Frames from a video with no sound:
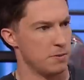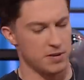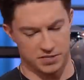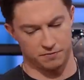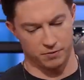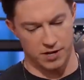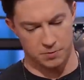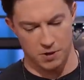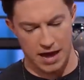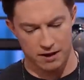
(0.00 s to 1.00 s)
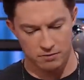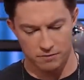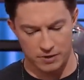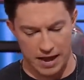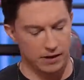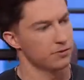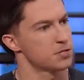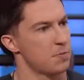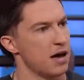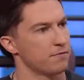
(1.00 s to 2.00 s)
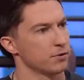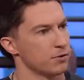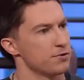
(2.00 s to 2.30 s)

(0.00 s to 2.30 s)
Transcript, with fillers: maybe as a flex. But how do you even handle this backfield?